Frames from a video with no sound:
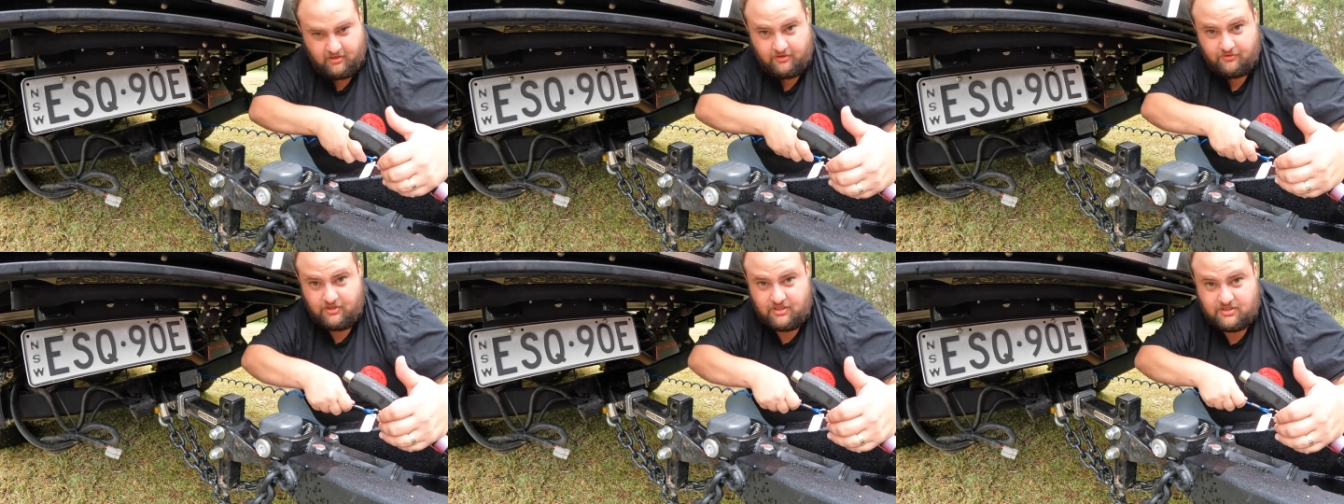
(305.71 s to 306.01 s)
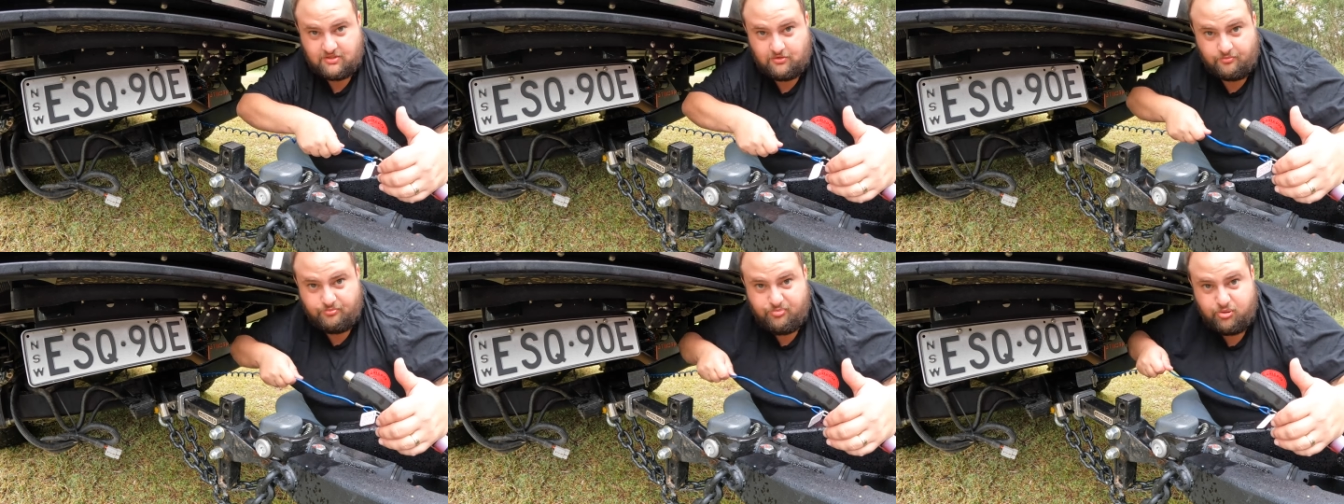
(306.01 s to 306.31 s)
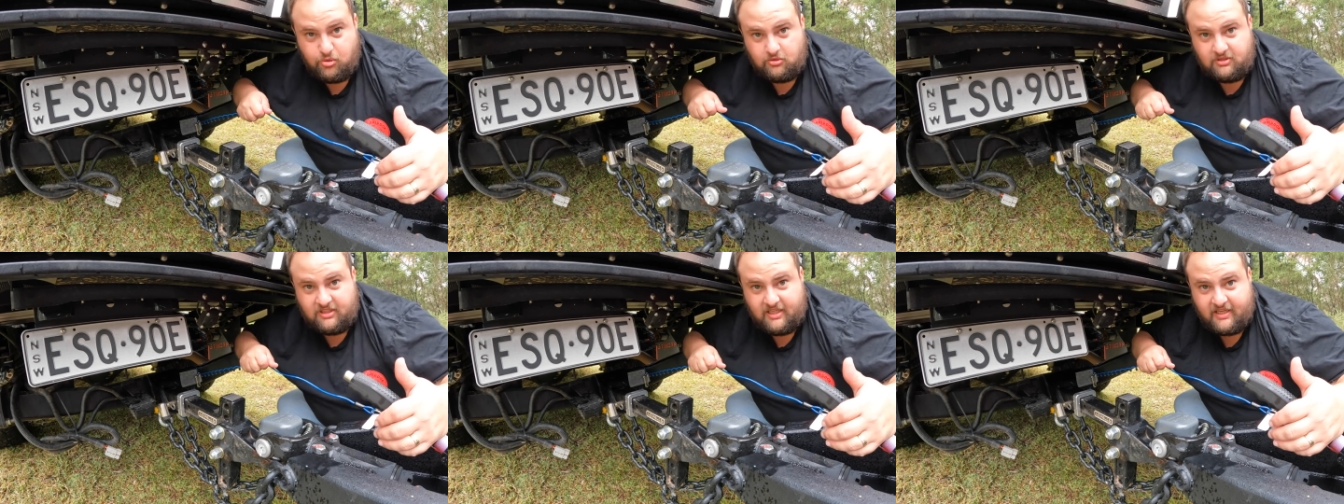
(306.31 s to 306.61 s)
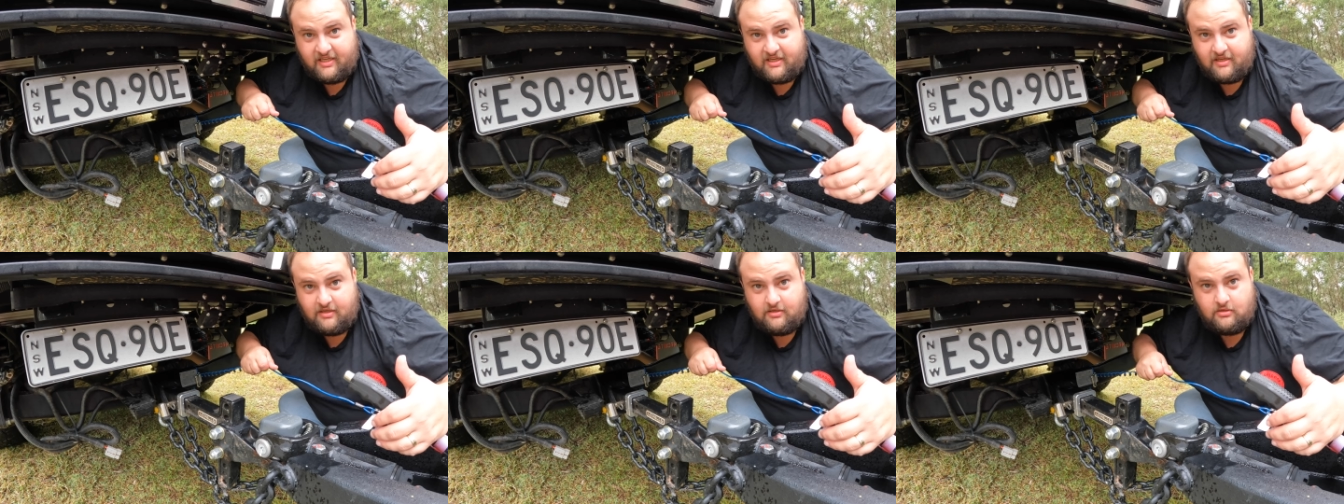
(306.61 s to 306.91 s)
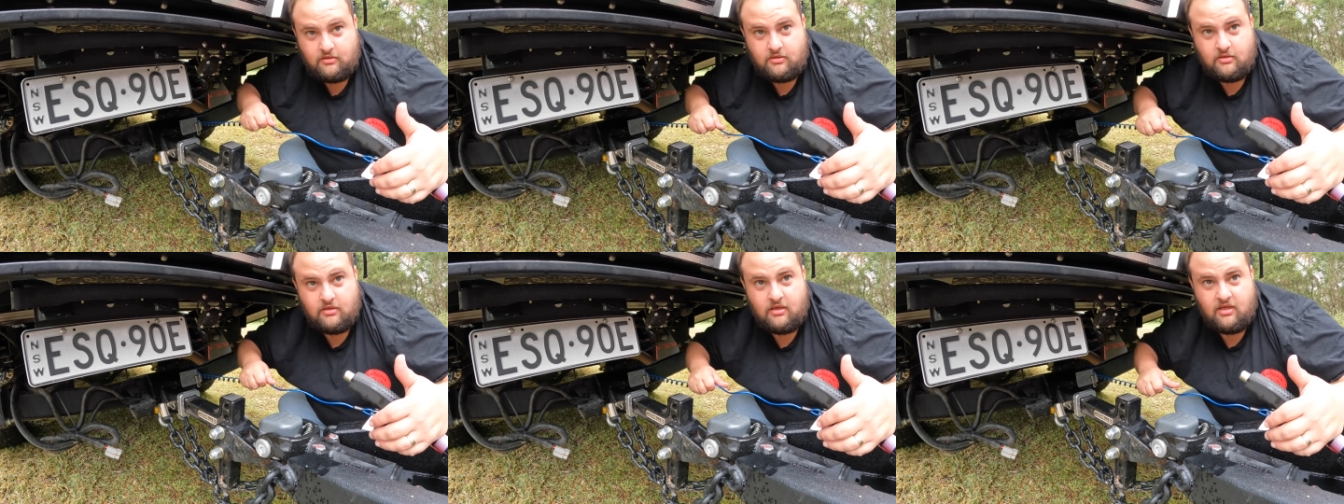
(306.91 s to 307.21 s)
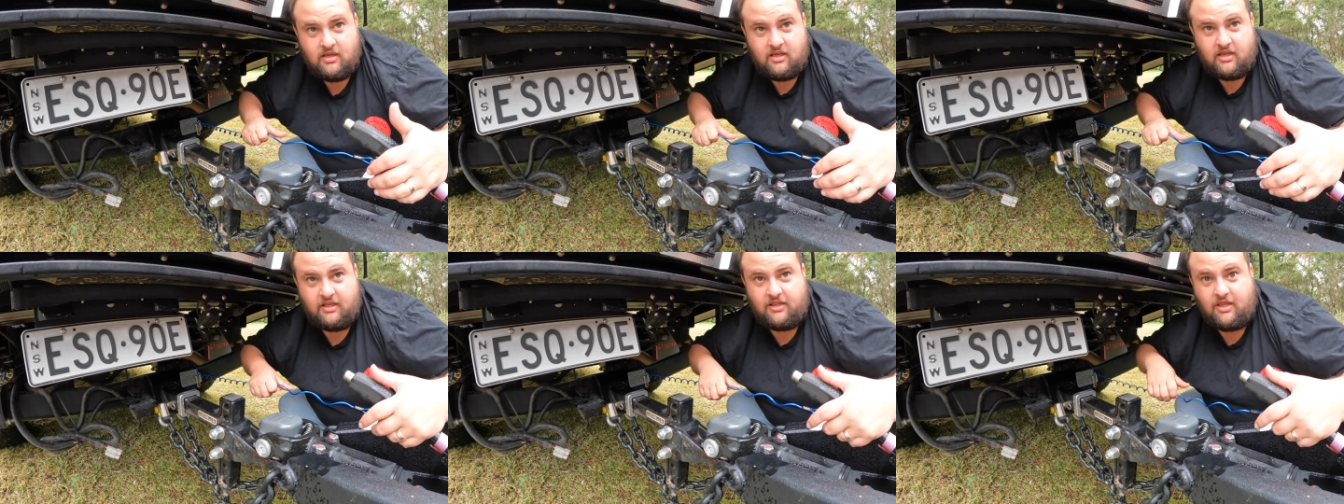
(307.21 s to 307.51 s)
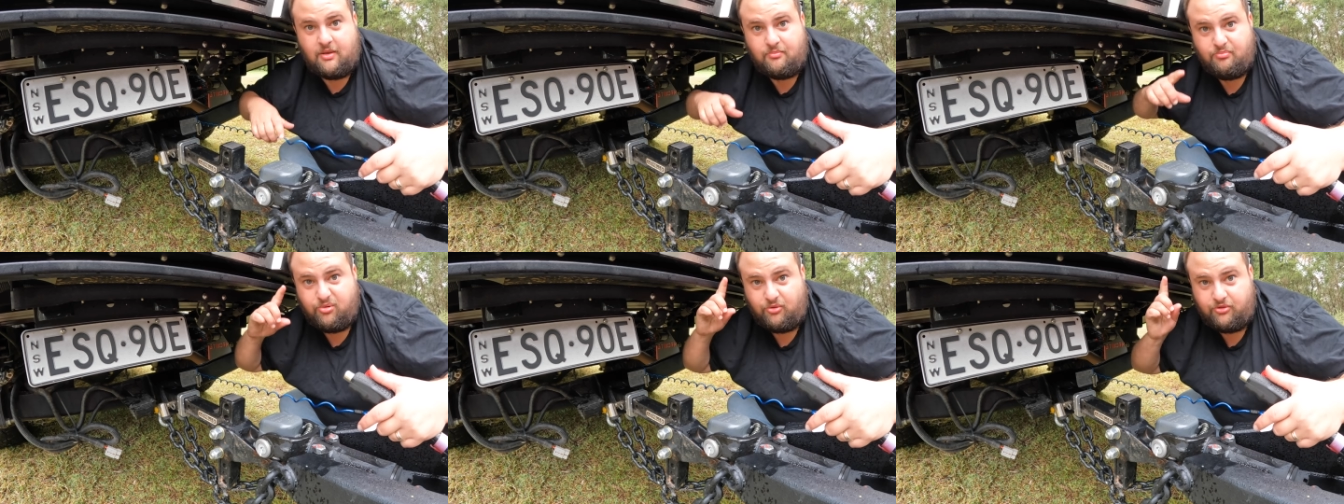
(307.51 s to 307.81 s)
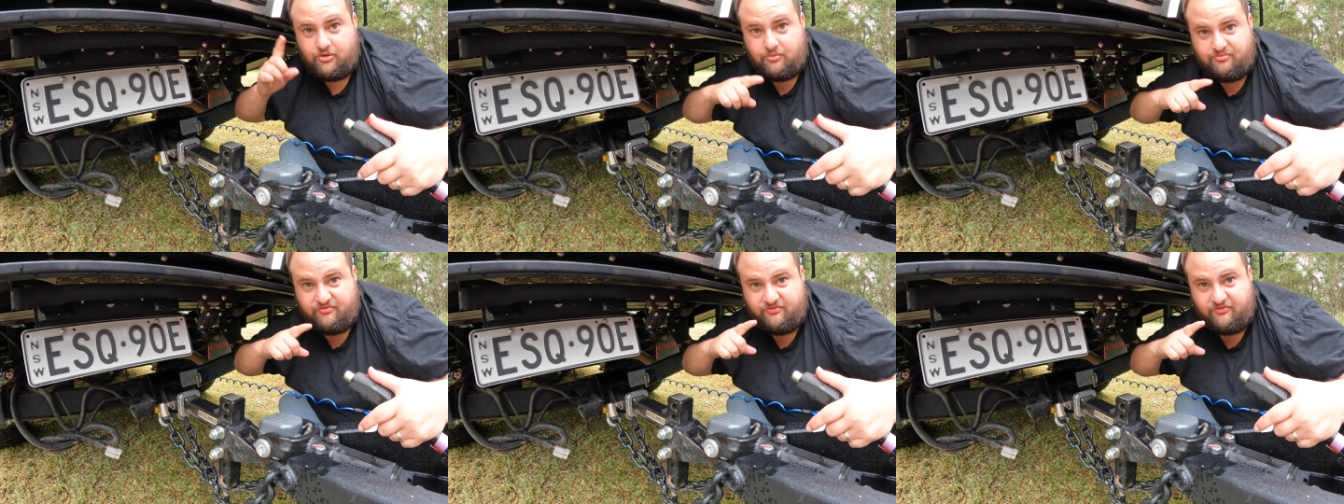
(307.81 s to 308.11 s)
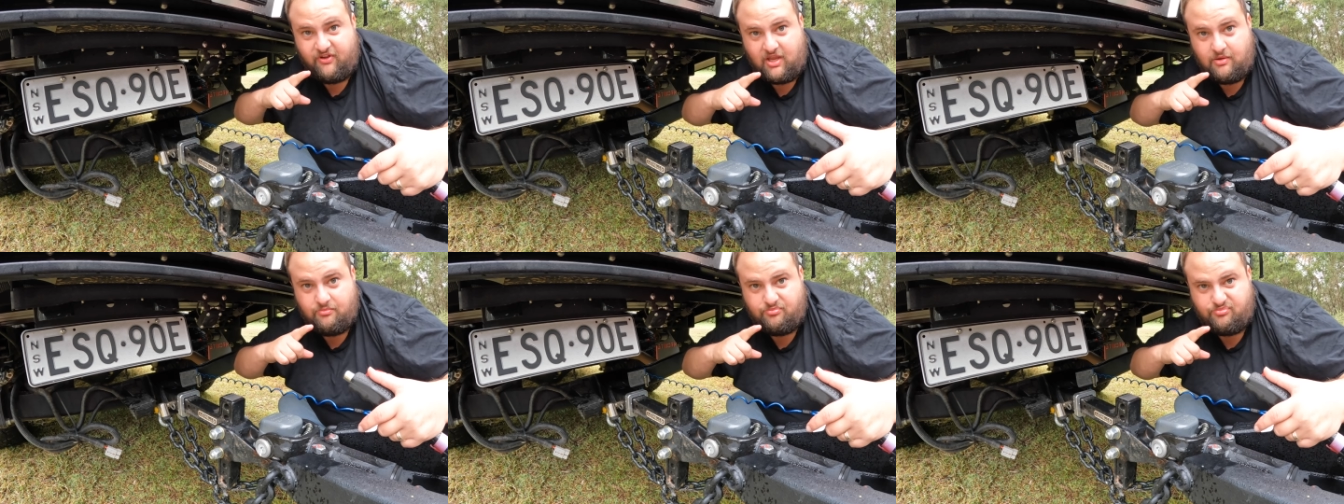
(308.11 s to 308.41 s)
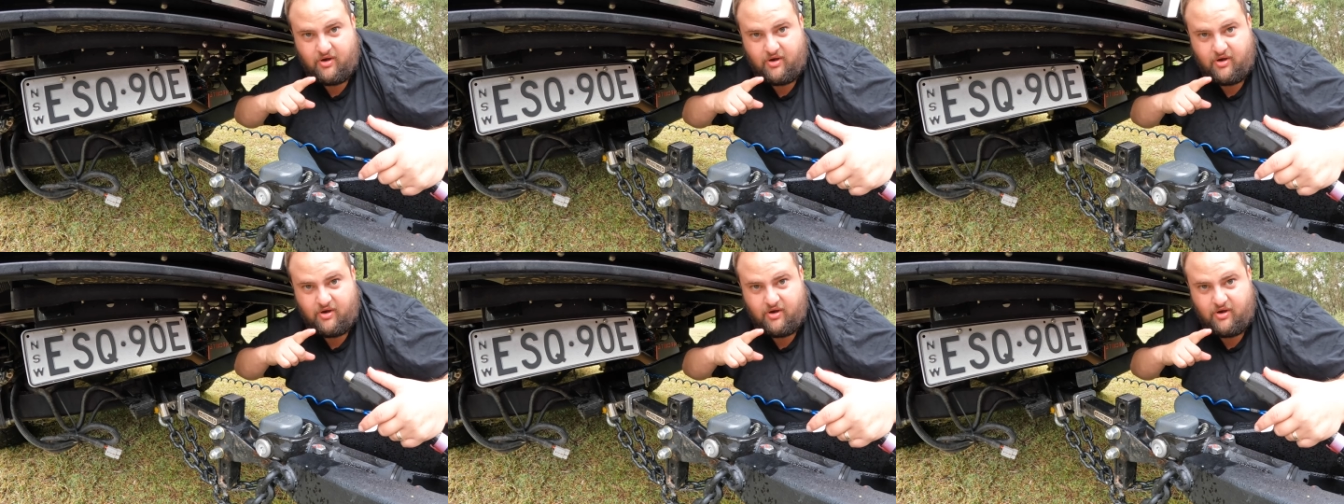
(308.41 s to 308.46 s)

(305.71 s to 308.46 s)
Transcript: this will pull out and then put the van